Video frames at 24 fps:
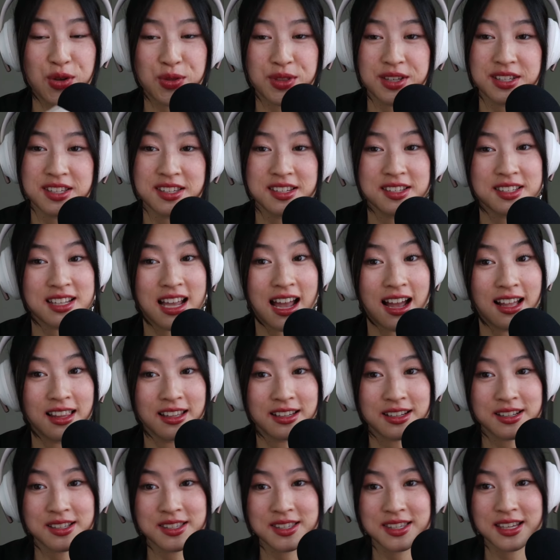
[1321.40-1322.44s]
Now, this is
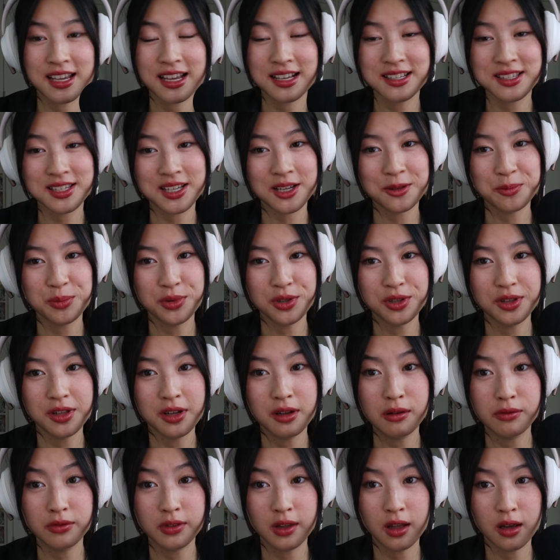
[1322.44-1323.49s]
Alex's example
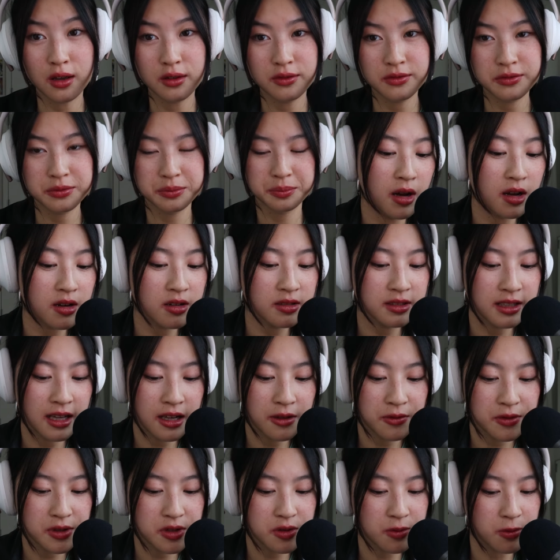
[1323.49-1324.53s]
of love. Modern
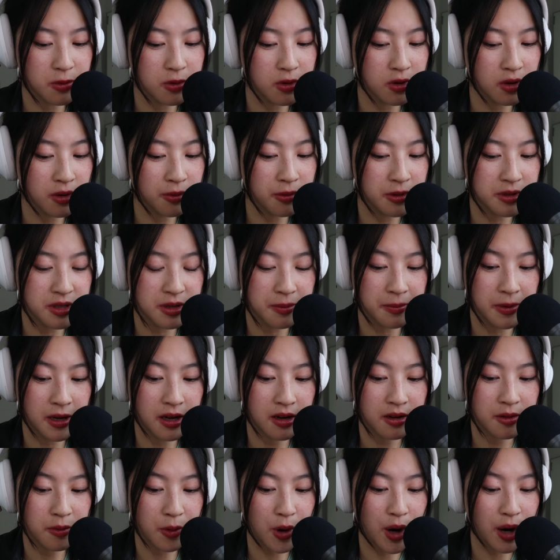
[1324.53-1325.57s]
Life is War was a
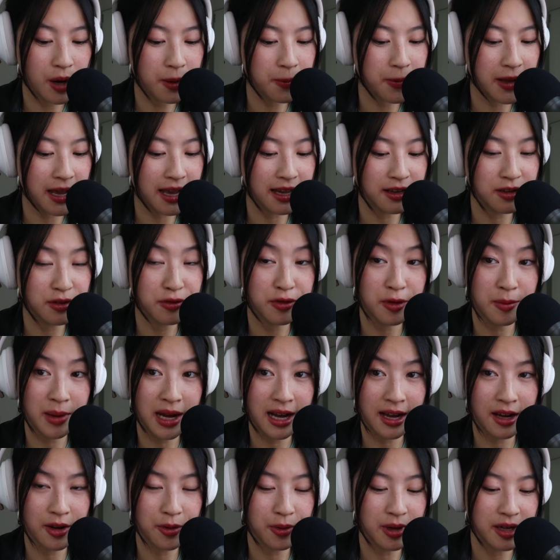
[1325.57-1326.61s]
punk rock band from
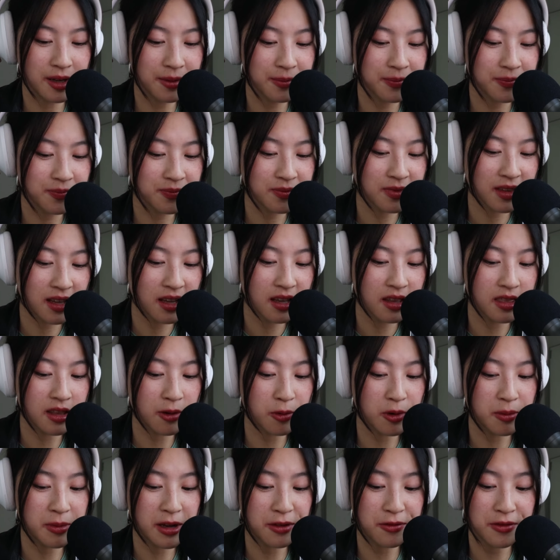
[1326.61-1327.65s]
Iowa. They
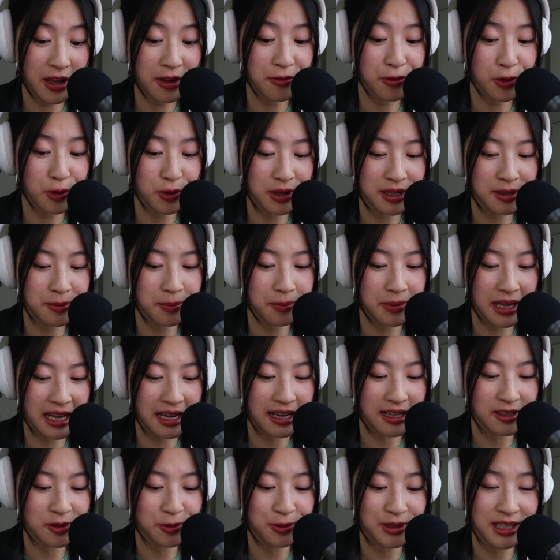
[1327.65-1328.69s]
were my favorite
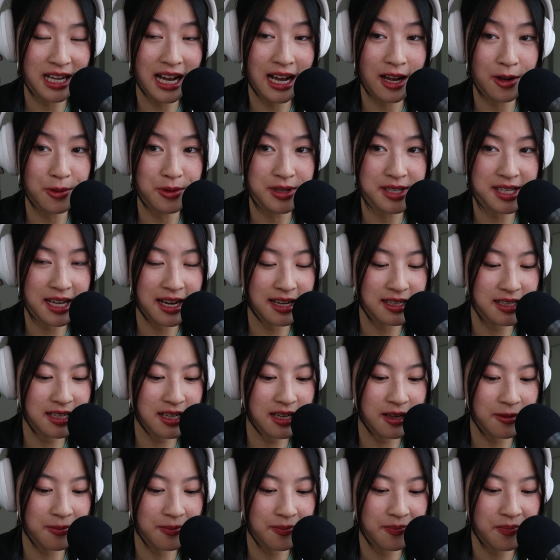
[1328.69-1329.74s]
band when I was
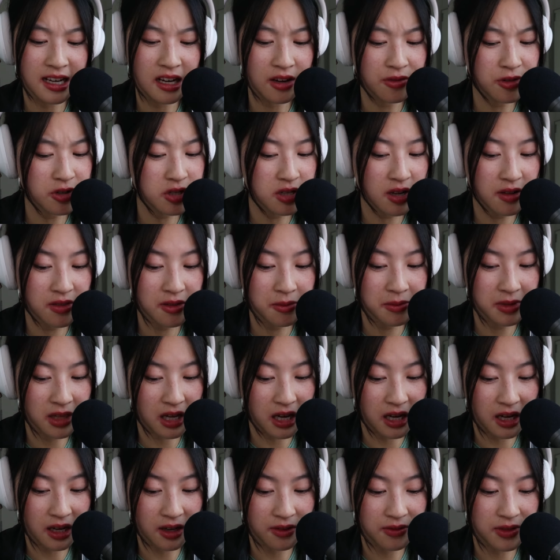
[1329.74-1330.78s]
18. I never saw them
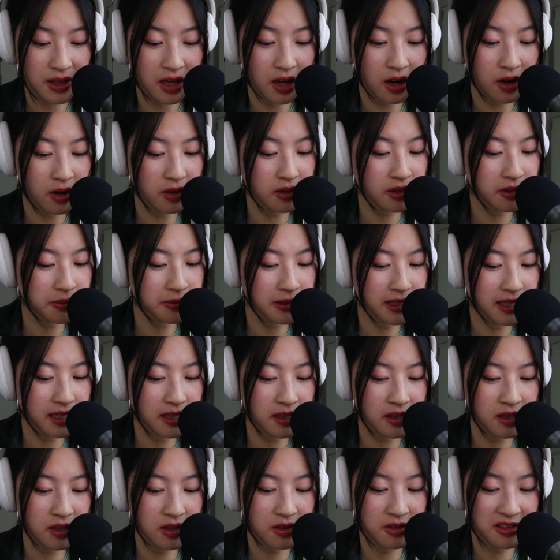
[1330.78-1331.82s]
live, they hardly played
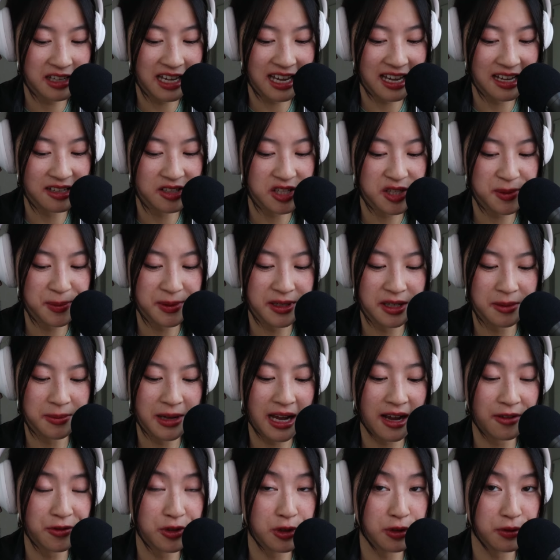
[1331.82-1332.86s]
in the UK and split up
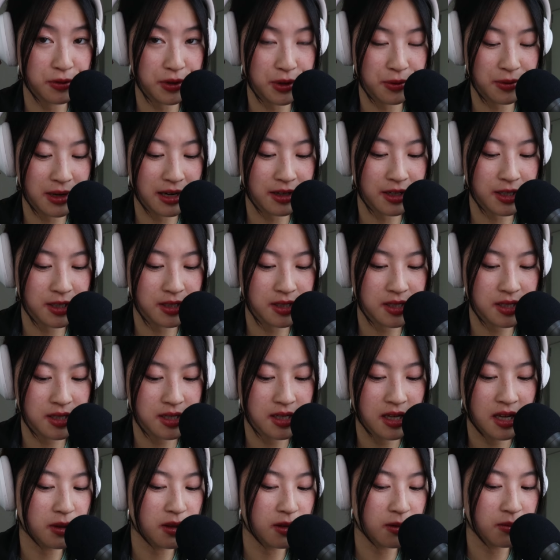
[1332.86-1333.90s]
after a few records.
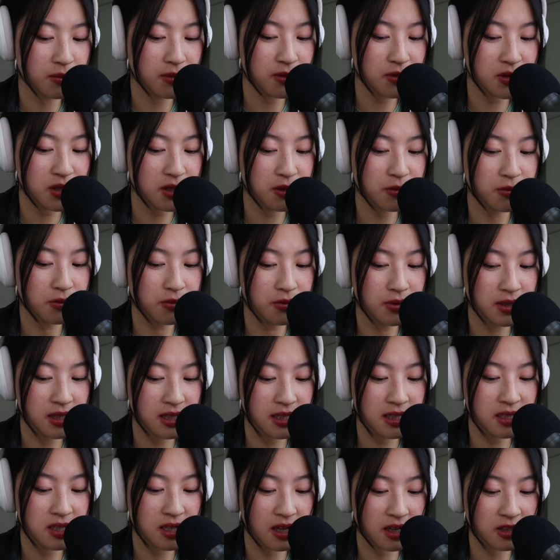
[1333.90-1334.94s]
But their music
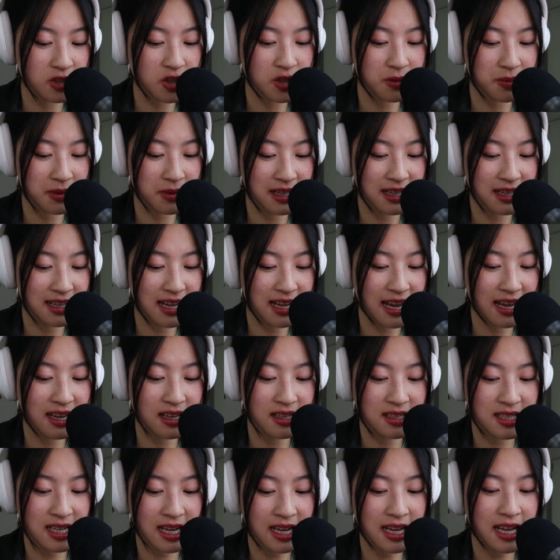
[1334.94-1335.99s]
really touched me, and a
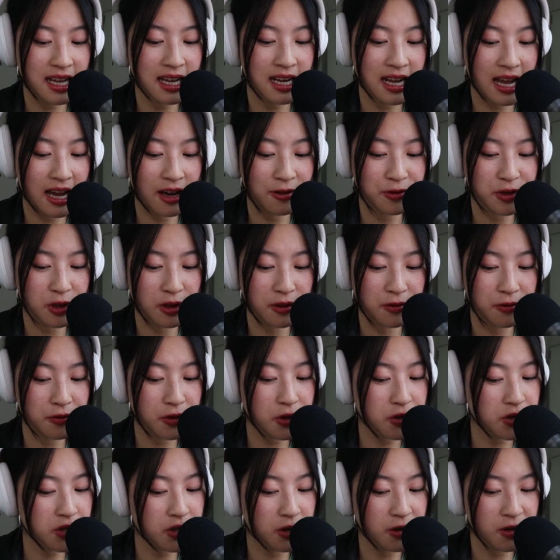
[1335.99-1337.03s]
decade after I
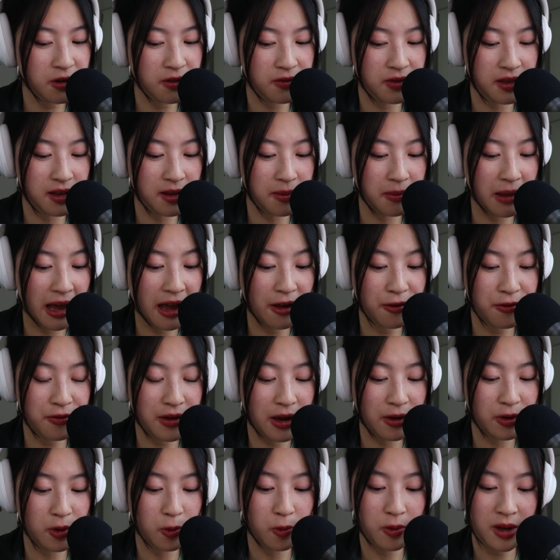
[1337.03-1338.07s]
first heard of them, I
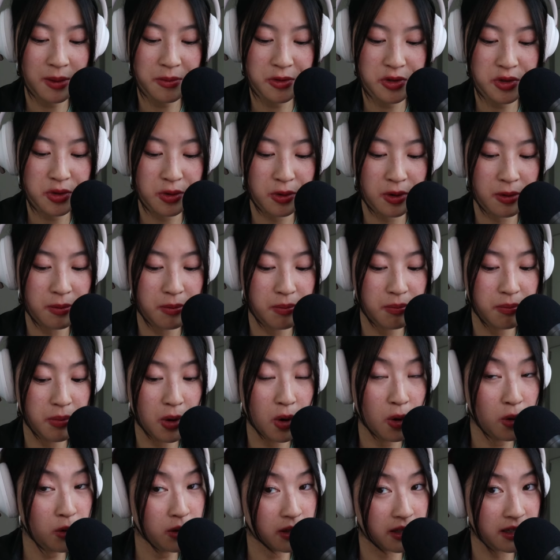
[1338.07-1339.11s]
found a web store in
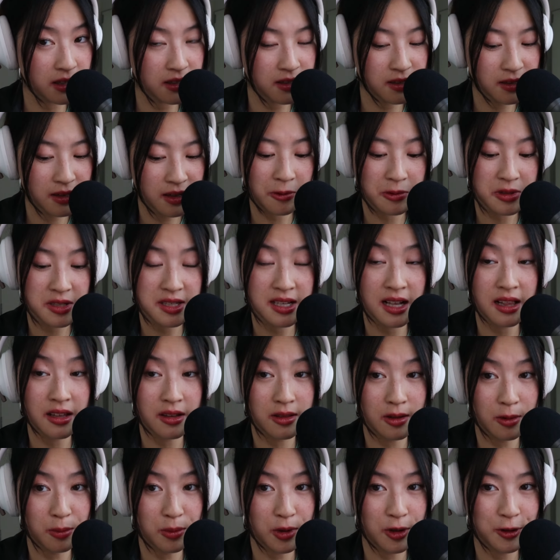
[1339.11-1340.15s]
Poland that was
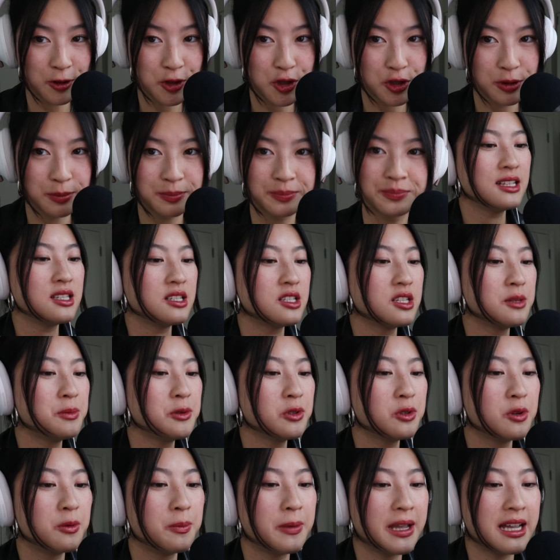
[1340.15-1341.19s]
selling their merch. It's a
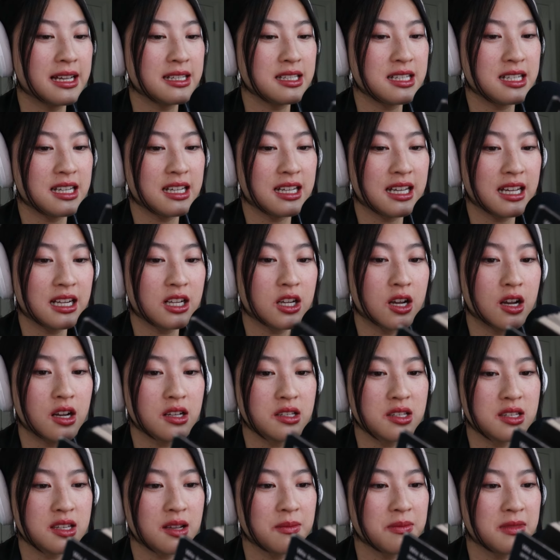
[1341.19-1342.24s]
typical band tee, it
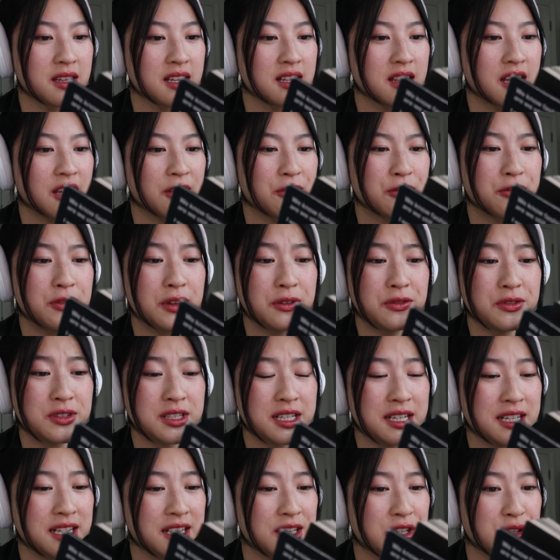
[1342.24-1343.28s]
costs something like
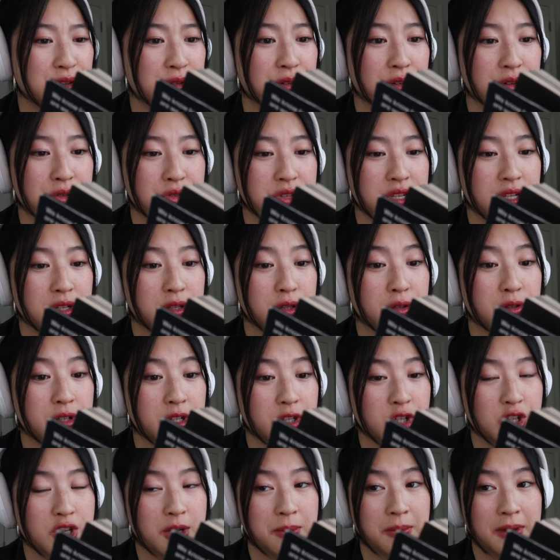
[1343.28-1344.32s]
15 euros, including
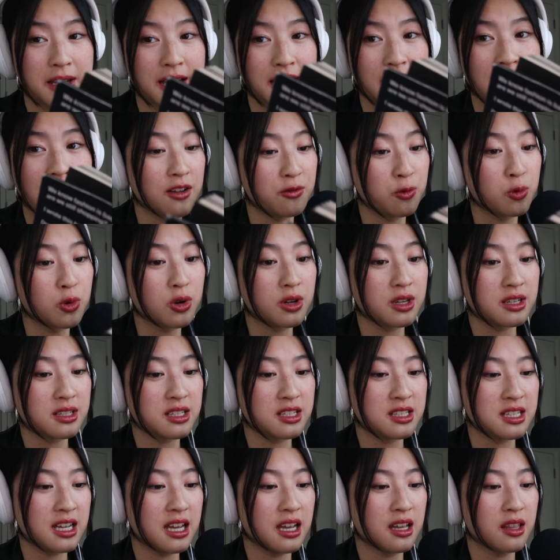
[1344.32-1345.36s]
shipping. I've worn it to
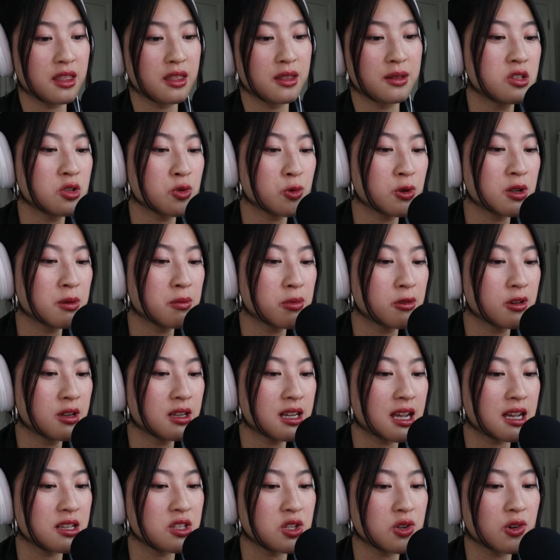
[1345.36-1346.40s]
death. The screen print
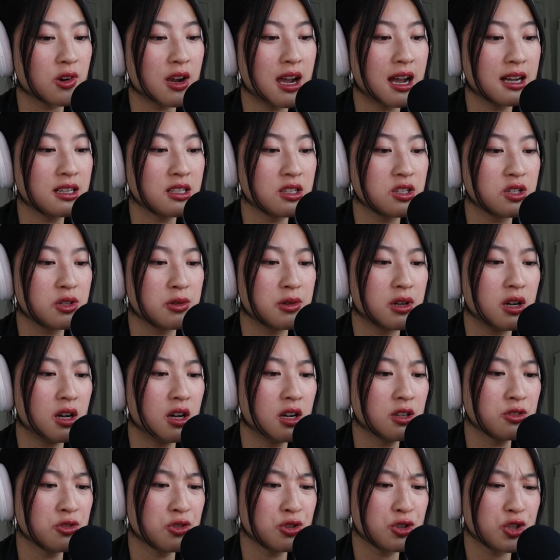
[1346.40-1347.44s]
has cracked into a
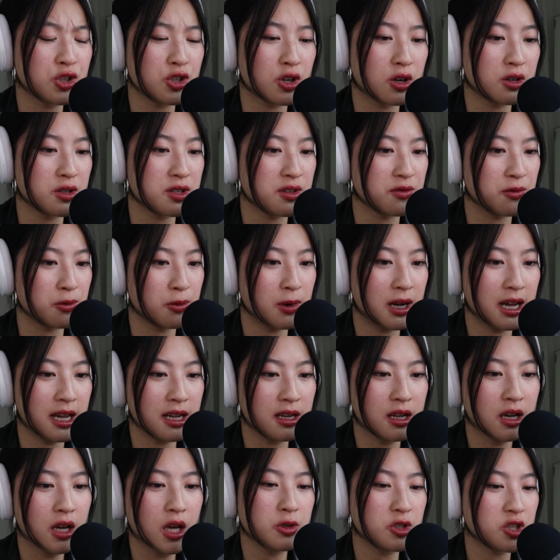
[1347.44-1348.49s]
hundred shards of
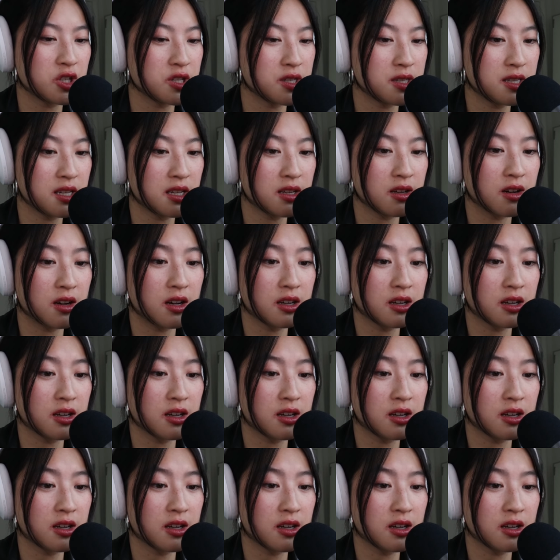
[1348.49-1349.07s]
white, which sit